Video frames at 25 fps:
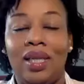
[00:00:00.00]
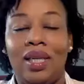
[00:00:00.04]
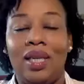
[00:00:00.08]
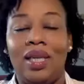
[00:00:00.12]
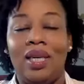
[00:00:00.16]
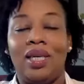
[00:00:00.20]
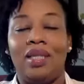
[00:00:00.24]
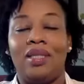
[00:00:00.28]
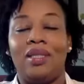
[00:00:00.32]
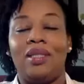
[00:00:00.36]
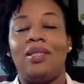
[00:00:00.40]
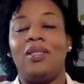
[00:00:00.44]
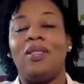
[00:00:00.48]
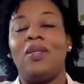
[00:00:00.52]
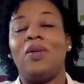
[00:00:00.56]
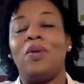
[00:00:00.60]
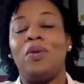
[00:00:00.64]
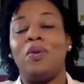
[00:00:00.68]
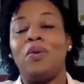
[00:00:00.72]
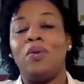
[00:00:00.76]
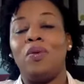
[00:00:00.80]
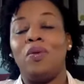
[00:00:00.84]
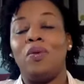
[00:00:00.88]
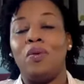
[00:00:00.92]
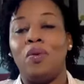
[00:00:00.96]
Yes, so
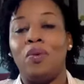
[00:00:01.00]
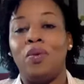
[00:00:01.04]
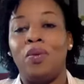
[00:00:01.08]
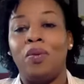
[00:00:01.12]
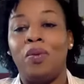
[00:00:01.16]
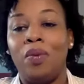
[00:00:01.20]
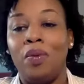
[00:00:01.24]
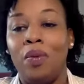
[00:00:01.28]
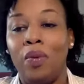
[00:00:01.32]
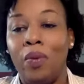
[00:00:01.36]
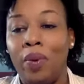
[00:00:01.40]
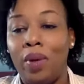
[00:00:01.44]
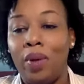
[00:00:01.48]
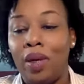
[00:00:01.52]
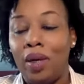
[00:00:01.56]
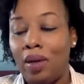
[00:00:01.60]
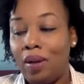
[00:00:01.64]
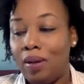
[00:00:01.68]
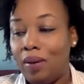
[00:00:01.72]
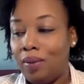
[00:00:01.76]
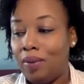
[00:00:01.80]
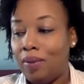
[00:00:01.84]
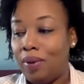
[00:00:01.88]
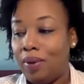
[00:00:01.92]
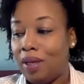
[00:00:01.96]

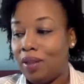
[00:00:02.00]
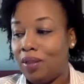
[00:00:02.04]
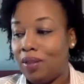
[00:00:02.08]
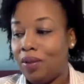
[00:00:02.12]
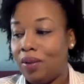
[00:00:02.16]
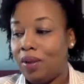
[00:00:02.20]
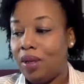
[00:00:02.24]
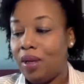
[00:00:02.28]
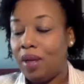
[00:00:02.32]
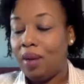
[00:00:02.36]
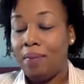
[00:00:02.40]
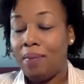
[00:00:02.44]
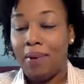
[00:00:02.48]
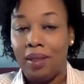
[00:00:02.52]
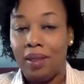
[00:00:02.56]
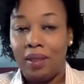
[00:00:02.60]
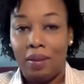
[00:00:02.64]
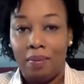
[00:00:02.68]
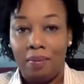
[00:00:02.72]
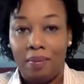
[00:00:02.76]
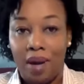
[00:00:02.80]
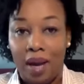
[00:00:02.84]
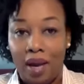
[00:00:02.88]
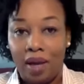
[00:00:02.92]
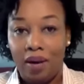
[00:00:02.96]
we are talking about
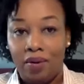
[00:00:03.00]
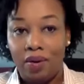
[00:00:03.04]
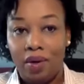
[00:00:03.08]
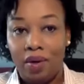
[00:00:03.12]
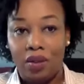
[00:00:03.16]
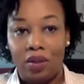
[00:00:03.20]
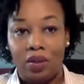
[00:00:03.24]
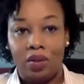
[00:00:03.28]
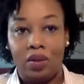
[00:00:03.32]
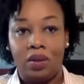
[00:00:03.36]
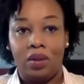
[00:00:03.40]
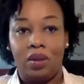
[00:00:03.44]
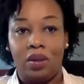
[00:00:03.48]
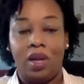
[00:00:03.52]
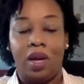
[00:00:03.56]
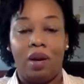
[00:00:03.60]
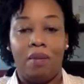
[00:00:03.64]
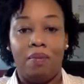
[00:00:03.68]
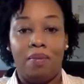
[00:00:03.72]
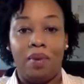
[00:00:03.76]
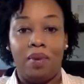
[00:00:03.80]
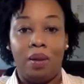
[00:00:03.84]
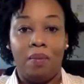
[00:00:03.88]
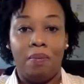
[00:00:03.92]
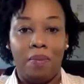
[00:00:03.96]
the migrants that are
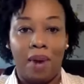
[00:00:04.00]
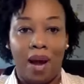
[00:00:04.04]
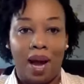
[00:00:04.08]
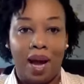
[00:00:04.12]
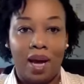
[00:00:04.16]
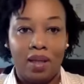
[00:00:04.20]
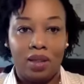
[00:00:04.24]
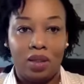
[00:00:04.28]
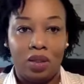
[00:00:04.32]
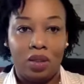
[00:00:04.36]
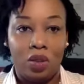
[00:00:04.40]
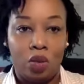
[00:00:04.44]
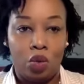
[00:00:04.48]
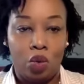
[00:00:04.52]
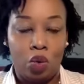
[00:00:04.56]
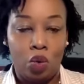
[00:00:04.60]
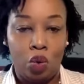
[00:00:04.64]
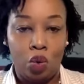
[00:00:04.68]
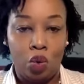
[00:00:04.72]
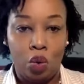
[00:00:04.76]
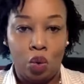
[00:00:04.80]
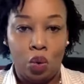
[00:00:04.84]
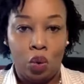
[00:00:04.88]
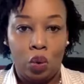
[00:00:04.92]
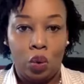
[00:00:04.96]
being bused
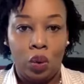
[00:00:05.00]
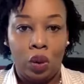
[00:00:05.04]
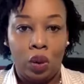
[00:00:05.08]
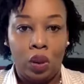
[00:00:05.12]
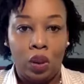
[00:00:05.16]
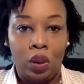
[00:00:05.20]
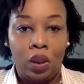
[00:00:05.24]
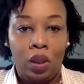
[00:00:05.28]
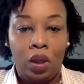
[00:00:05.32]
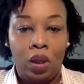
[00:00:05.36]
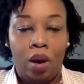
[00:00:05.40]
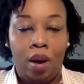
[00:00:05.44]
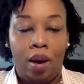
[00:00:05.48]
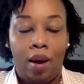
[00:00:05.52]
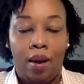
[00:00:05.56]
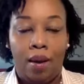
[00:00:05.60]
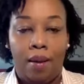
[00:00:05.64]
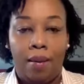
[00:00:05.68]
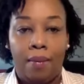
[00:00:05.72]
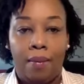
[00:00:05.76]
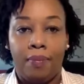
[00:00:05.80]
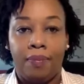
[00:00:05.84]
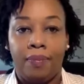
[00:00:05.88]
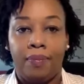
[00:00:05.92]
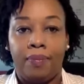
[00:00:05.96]
to
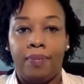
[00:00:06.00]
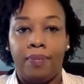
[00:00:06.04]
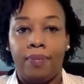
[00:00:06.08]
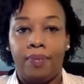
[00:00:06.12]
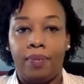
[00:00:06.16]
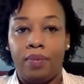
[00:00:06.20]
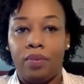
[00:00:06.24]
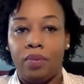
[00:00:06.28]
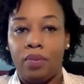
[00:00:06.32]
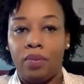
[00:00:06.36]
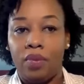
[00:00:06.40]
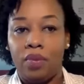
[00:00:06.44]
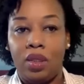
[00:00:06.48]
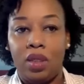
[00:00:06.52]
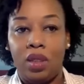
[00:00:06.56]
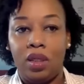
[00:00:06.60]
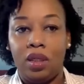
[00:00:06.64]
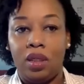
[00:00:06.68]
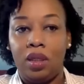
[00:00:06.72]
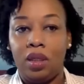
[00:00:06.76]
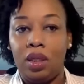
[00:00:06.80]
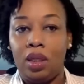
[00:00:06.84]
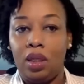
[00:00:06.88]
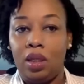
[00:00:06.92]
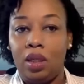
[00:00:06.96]

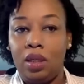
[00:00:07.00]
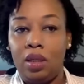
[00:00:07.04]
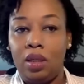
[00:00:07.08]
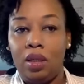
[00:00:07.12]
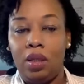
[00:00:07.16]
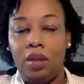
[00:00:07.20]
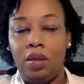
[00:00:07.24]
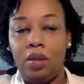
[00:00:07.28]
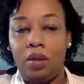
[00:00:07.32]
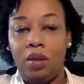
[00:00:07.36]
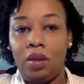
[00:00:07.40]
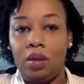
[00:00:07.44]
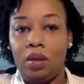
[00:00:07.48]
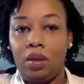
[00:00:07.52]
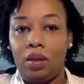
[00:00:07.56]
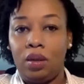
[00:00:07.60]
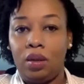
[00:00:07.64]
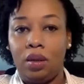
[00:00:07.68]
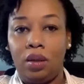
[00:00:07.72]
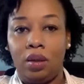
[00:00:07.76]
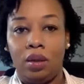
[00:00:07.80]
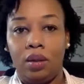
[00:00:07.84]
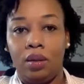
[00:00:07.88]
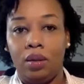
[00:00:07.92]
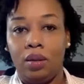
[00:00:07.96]
DC, New York,
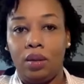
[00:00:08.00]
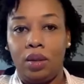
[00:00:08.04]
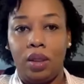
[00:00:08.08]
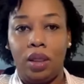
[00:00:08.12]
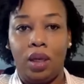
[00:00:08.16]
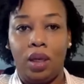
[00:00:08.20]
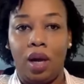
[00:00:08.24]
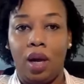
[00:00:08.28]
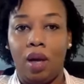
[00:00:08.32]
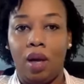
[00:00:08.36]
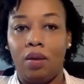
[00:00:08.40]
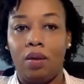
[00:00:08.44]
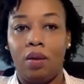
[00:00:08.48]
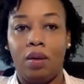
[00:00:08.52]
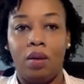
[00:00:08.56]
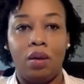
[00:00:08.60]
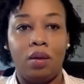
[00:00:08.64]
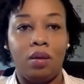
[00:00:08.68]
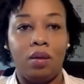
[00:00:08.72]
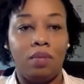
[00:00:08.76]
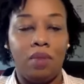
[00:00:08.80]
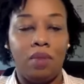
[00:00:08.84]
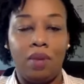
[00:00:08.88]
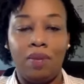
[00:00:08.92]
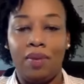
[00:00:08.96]

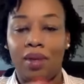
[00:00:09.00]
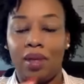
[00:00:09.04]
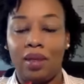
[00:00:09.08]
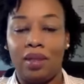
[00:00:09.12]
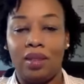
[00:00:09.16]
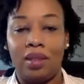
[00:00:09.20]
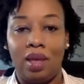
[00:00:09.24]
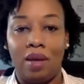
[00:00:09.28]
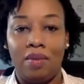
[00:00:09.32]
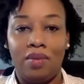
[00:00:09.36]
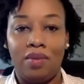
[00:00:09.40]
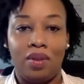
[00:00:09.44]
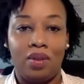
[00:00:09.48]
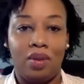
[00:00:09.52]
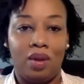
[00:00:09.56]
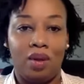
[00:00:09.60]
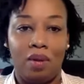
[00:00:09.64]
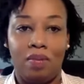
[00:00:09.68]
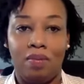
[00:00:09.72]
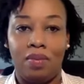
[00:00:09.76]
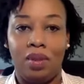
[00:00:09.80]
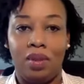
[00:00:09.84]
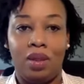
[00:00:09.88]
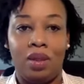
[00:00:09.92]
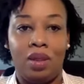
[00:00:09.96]
Chicago. Maybe next time it's
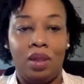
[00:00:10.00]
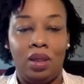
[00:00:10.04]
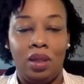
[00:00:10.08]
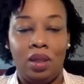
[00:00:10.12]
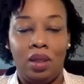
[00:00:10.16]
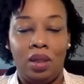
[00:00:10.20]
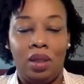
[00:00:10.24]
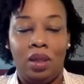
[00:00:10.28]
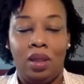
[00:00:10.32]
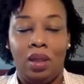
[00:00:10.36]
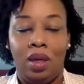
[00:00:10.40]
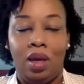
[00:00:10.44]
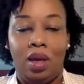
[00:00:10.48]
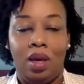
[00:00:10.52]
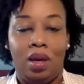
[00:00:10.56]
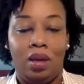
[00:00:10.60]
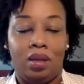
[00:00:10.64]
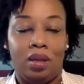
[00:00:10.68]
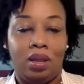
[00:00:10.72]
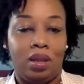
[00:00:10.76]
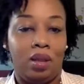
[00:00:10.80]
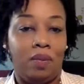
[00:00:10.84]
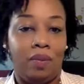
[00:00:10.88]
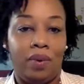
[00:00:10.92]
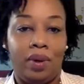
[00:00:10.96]
gonna be
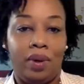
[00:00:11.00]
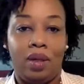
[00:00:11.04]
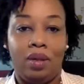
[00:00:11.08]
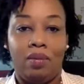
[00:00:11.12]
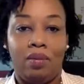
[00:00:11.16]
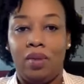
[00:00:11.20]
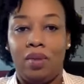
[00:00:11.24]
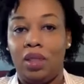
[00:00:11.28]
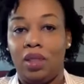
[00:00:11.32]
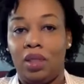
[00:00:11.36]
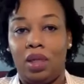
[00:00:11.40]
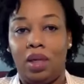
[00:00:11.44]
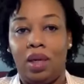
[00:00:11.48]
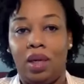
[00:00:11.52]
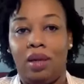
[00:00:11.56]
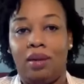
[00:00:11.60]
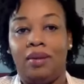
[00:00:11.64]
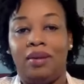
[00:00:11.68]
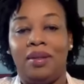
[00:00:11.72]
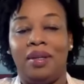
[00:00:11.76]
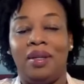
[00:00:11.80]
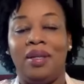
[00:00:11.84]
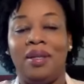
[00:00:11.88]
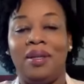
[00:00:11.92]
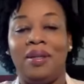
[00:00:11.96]
somewhere in Michigan.